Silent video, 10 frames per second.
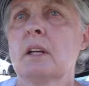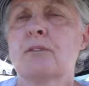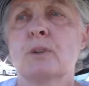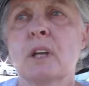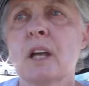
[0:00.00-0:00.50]

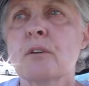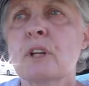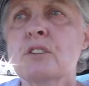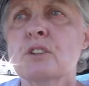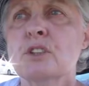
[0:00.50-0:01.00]
If you can't
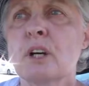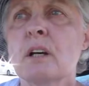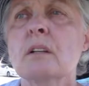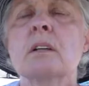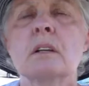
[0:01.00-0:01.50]
raise your
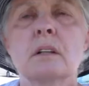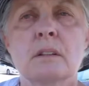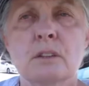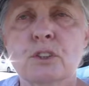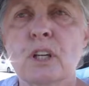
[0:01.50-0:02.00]
child
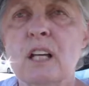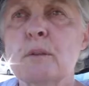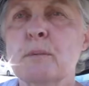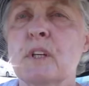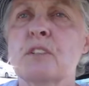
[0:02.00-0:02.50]
can
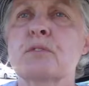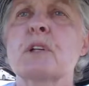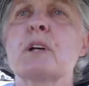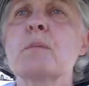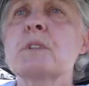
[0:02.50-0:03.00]
be placed for
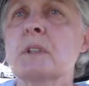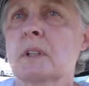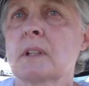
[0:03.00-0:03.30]
adoption.